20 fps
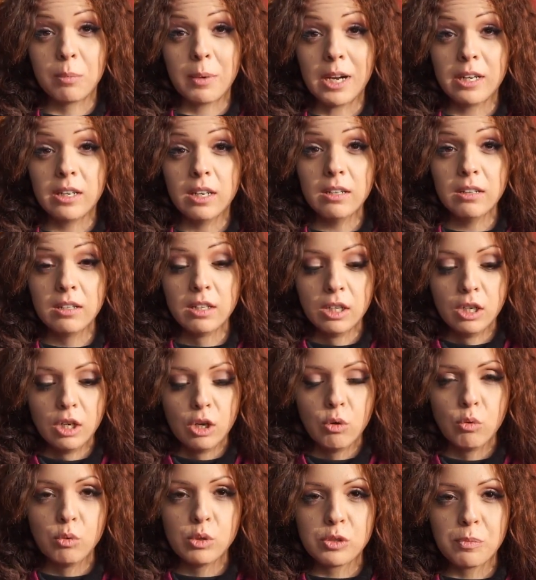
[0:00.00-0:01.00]
Urbana,
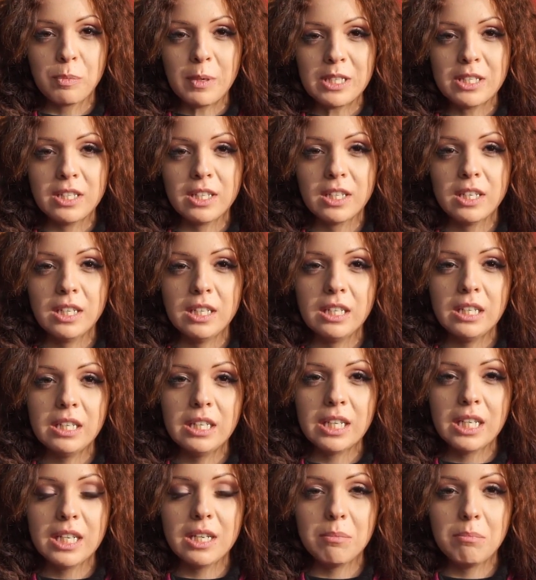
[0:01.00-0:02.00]
which
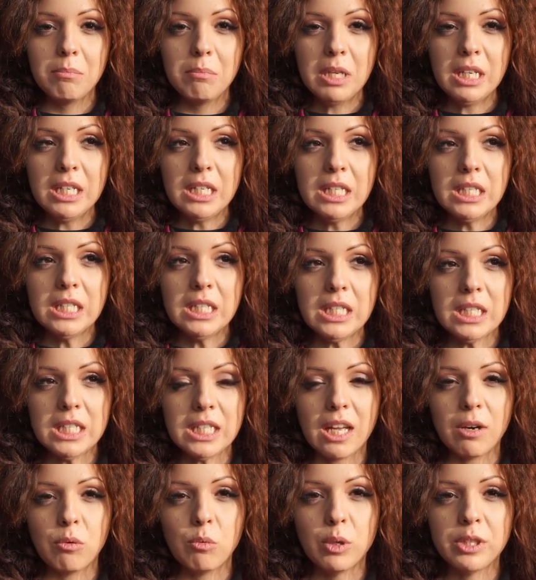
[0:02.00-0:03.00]
basically means
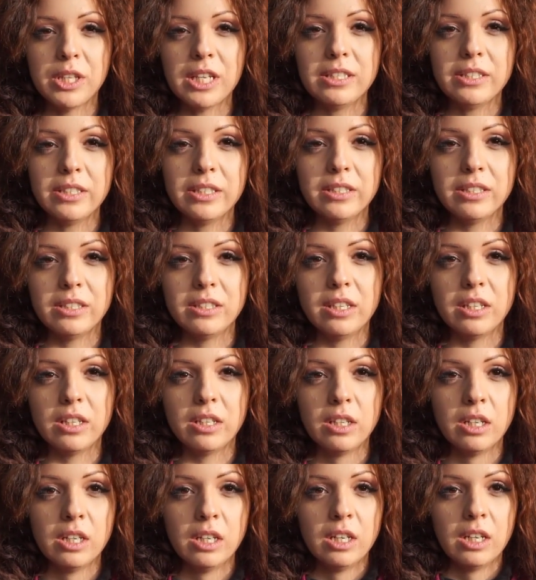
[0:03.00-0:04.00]
that what they did is they
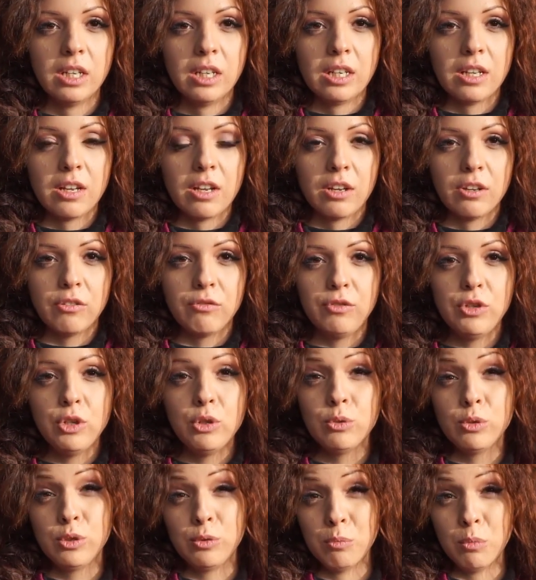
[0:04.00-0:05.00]

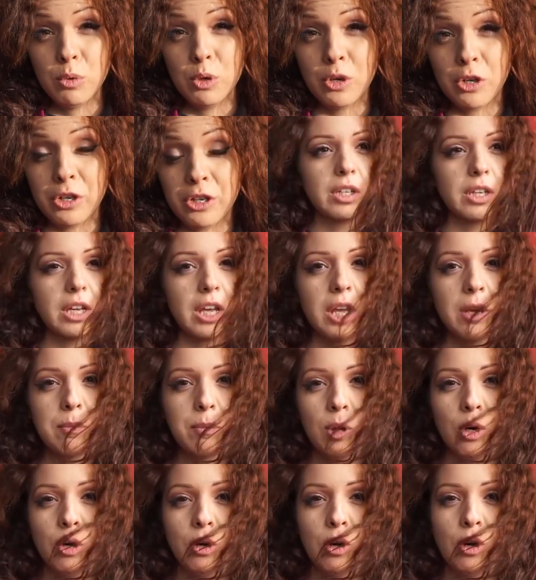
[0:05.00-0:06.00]
fused more
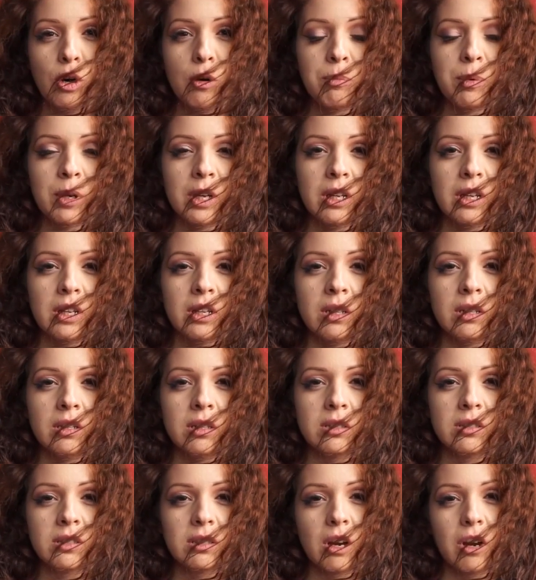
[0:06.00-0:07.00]
hip-hop
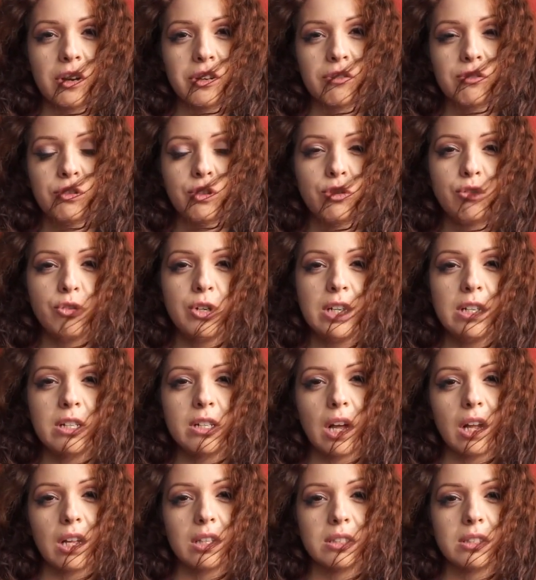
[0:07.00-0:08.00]
and kind of street
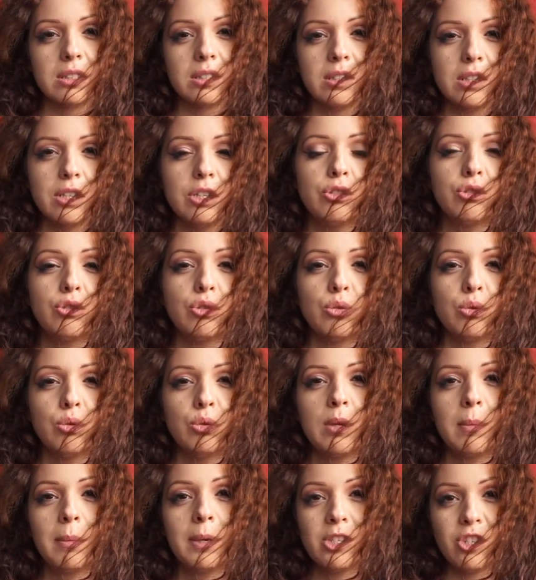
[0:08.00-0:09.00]
dance into
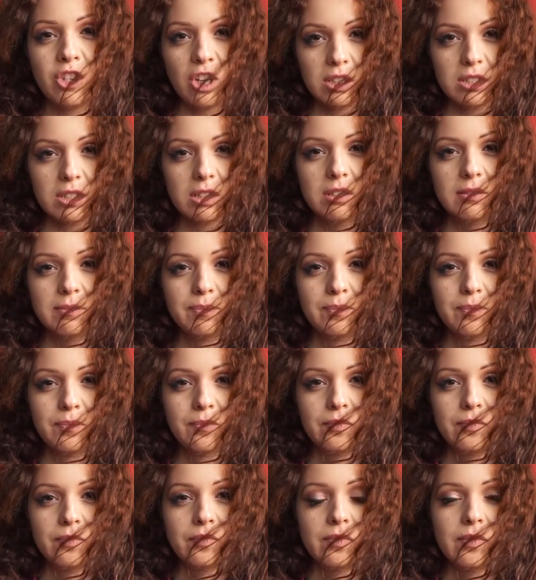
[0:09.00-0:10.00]
the bachata,
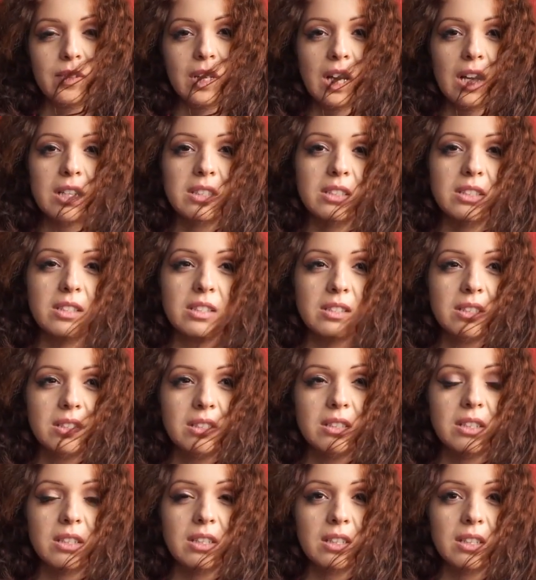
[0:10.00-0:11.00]
and this is
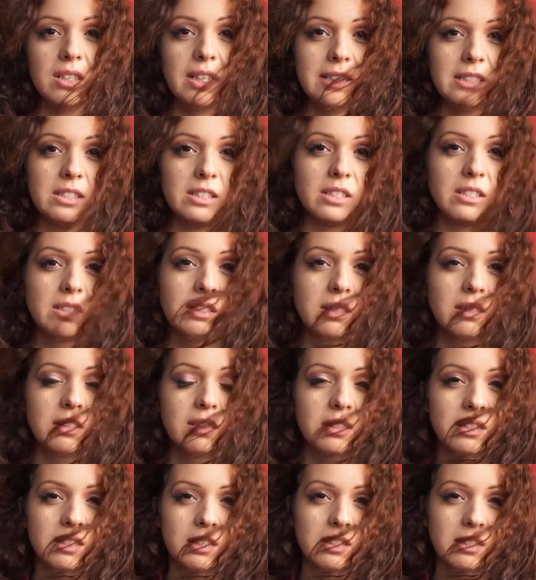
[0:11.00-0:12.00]
the latest
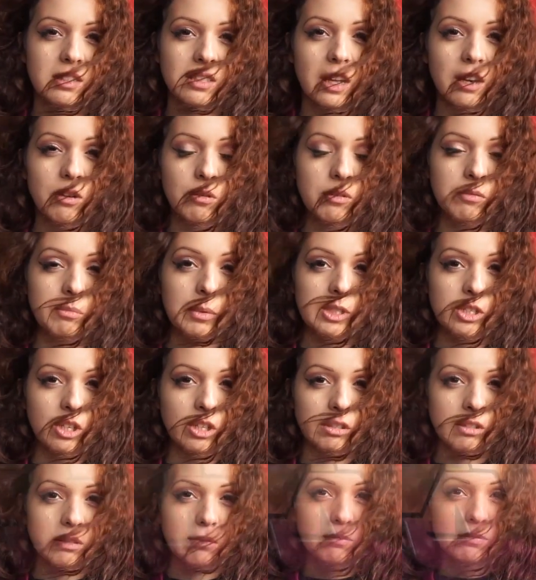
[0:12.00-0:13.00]
style of
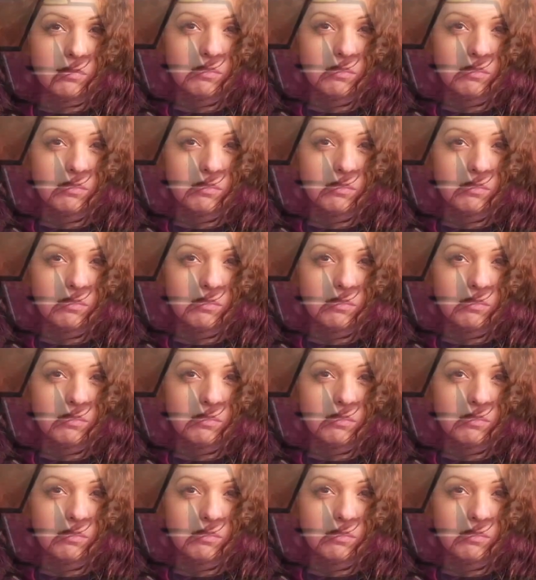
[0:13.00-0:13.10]
bachata.